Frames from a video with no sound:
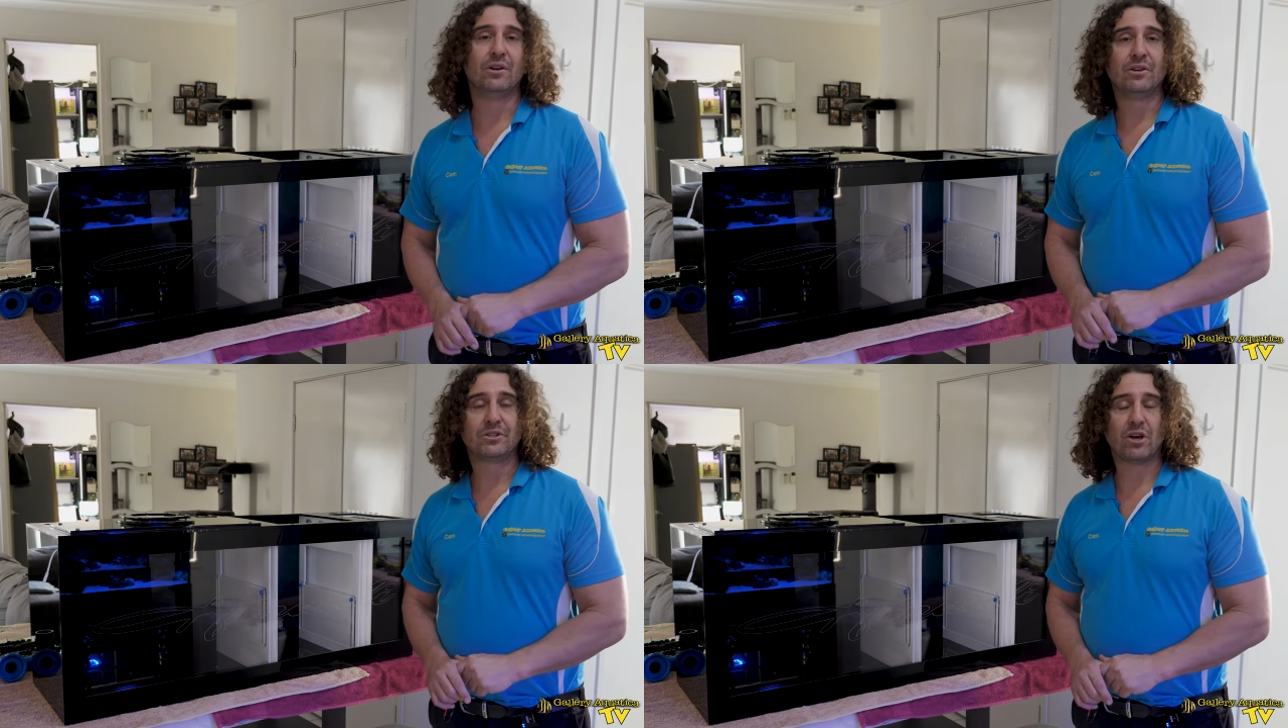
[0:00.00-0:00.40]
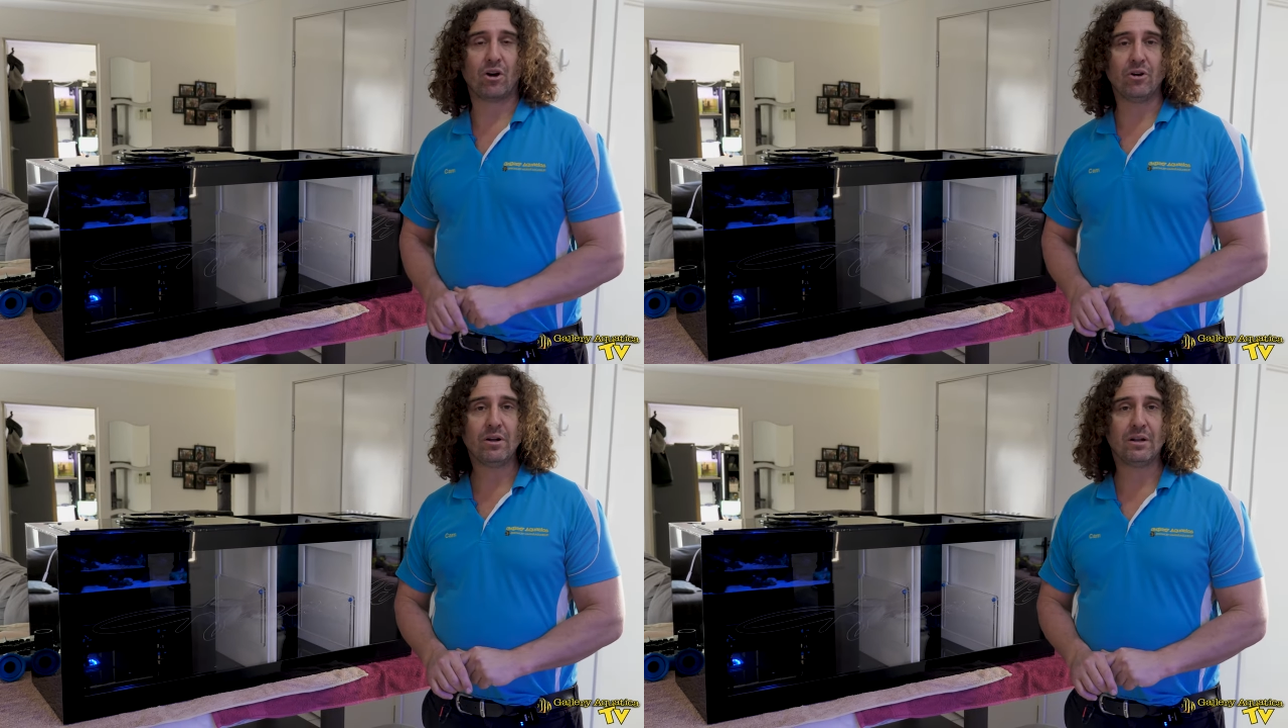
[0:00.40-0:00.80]

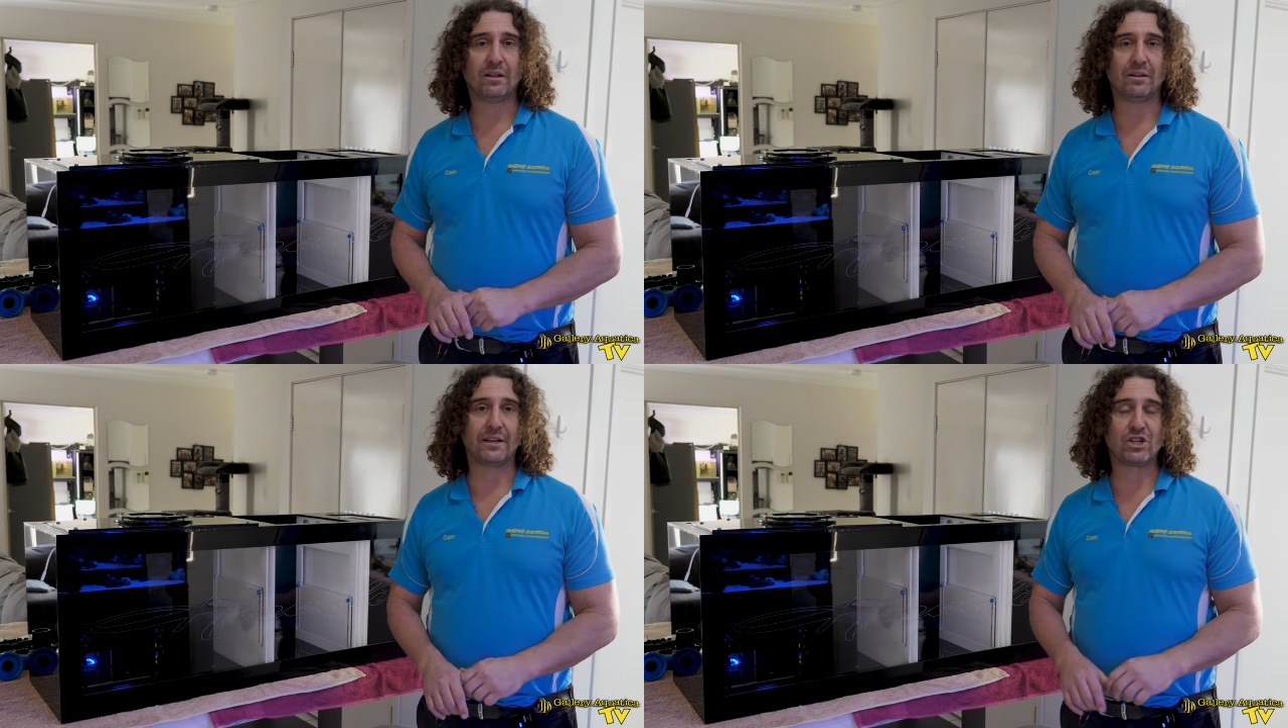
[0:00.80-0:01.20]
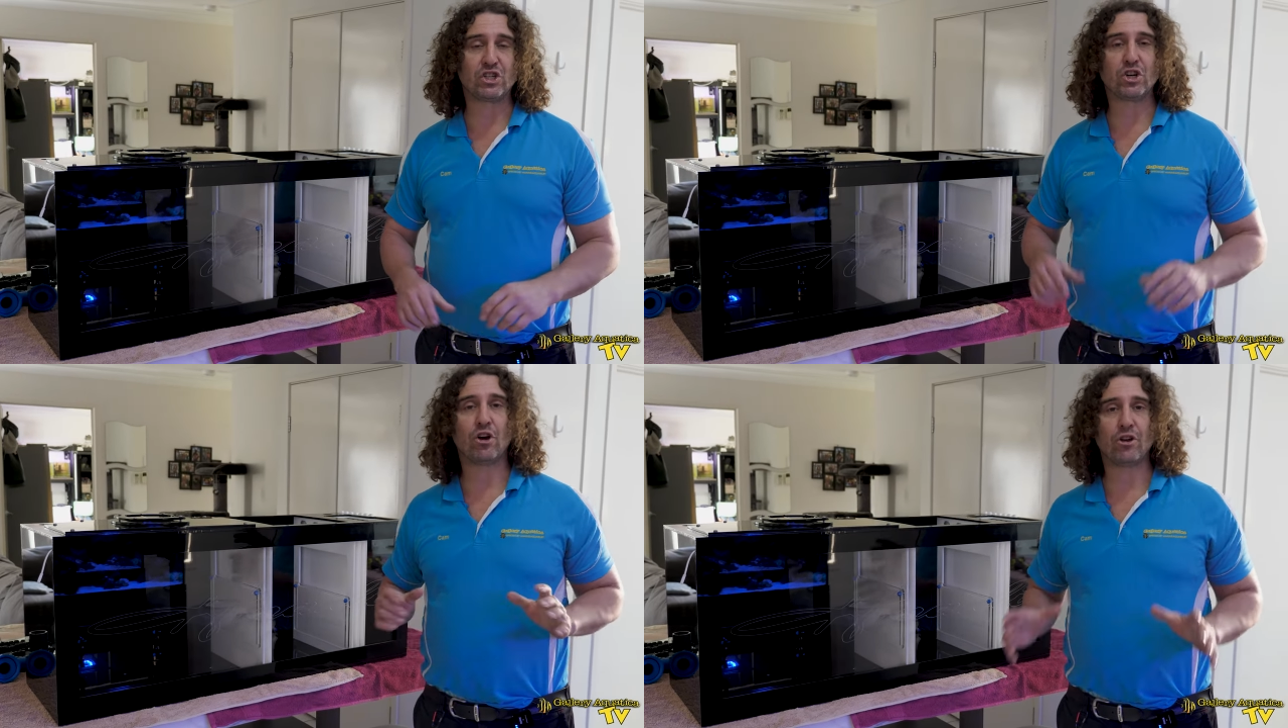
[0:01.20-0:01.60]
So let's
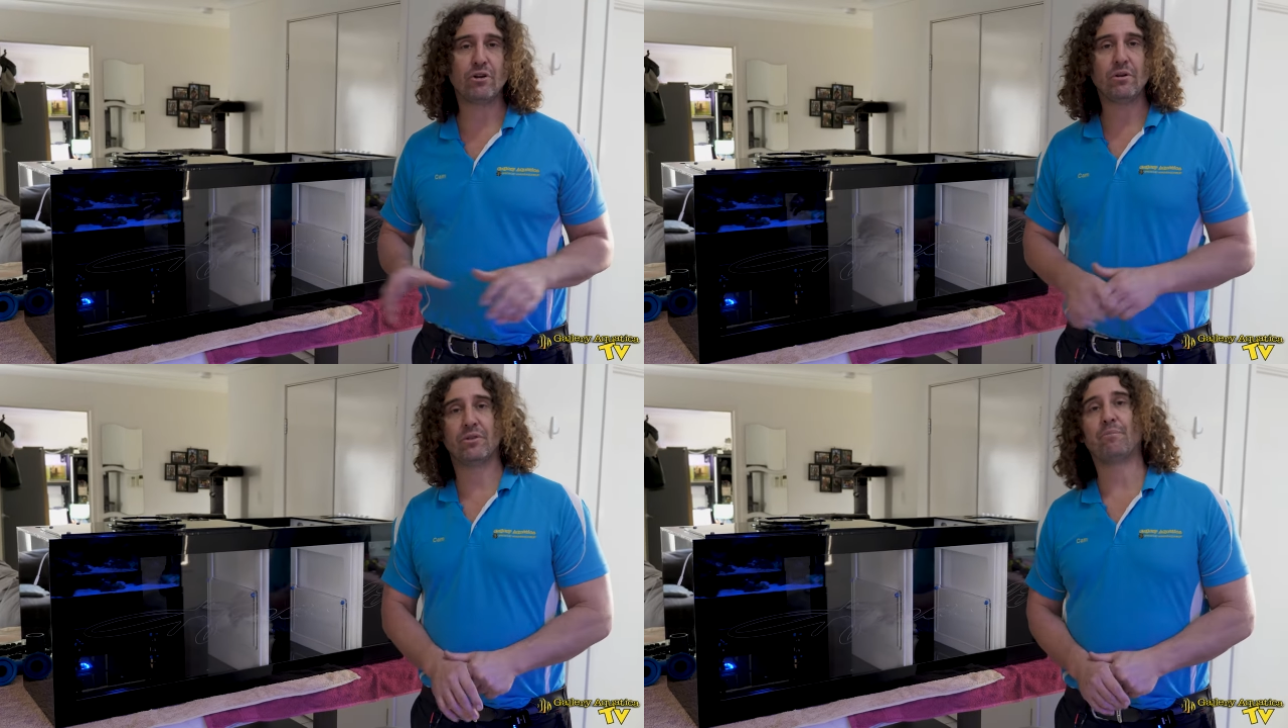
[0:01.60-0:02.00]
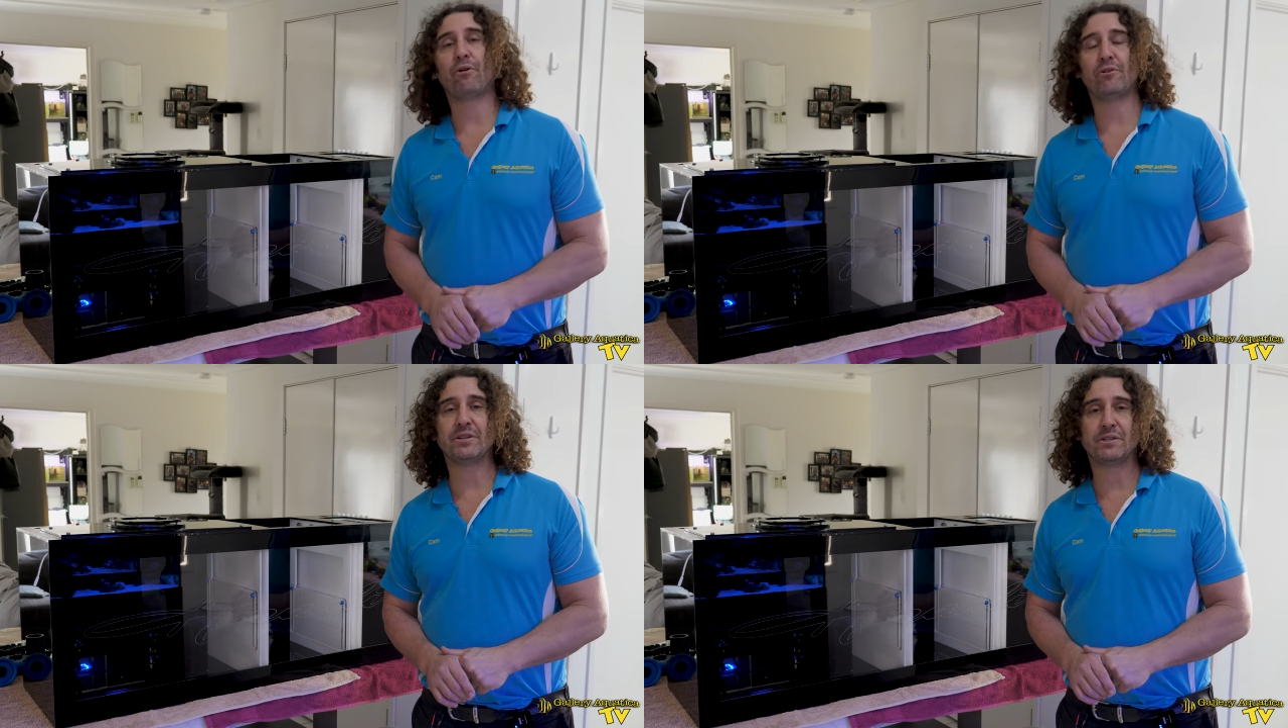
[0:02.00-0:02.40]
show you the
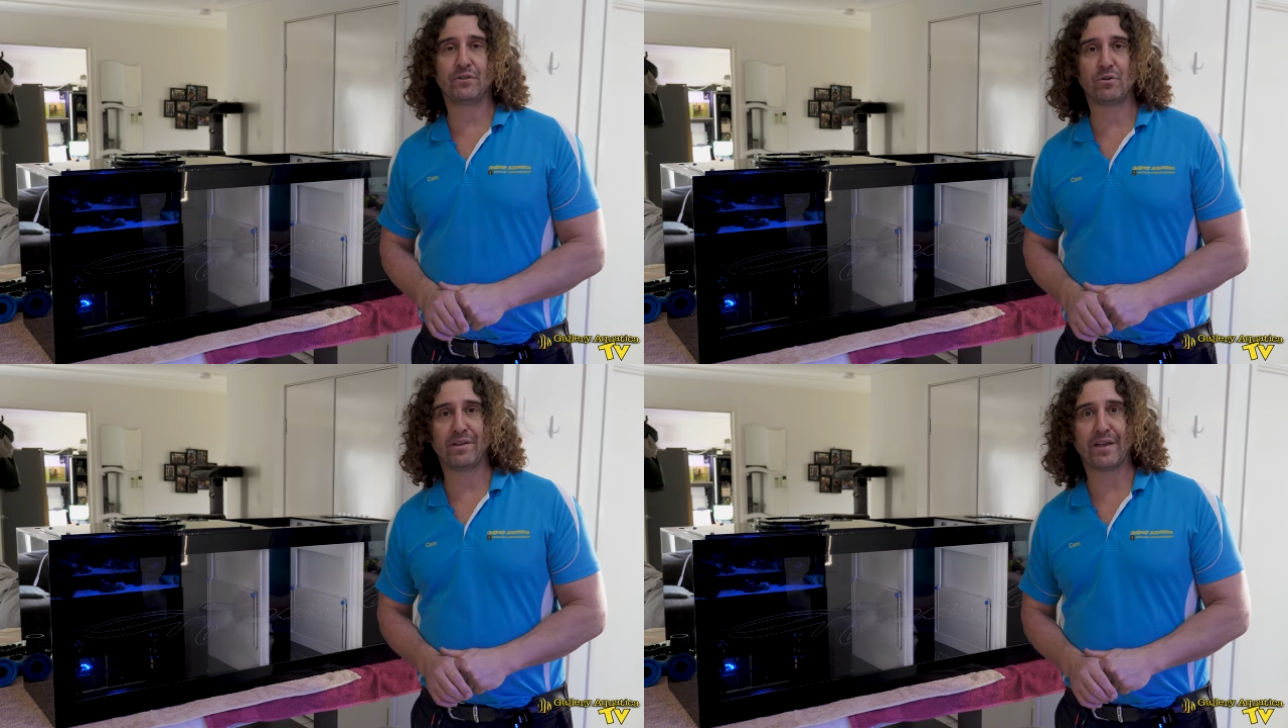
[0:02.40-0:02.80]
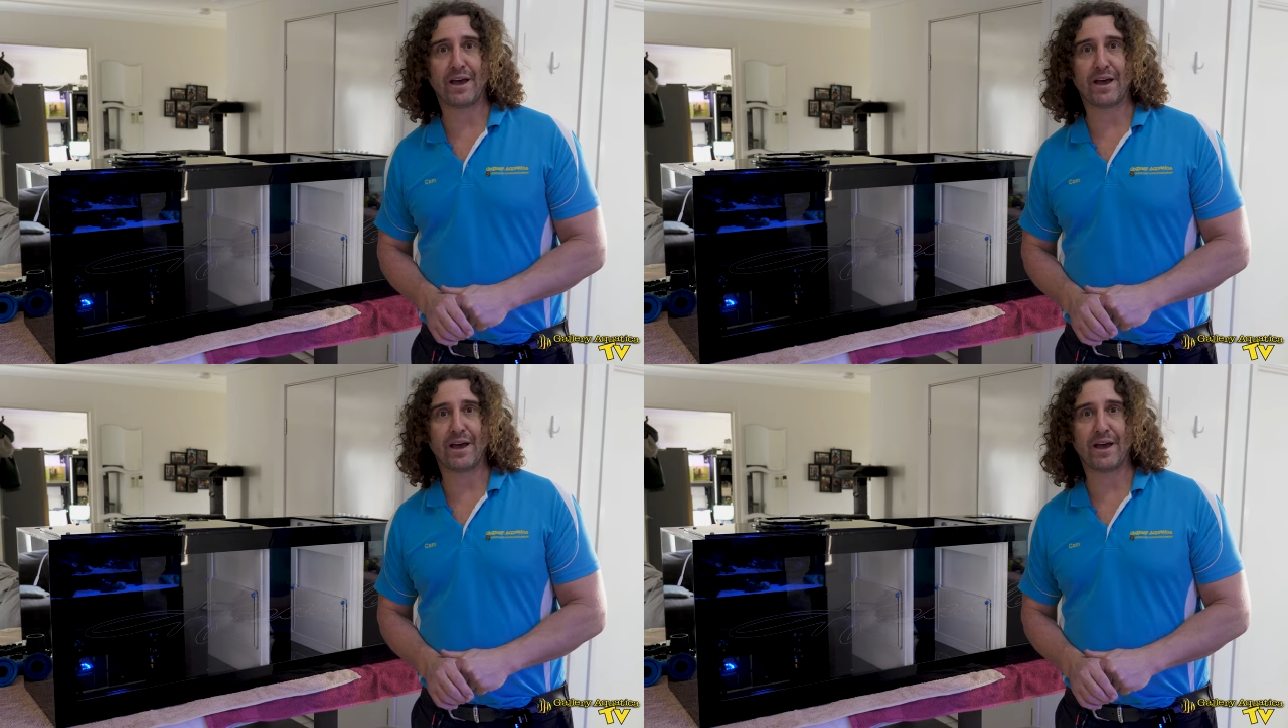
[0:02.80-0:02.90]
process of doing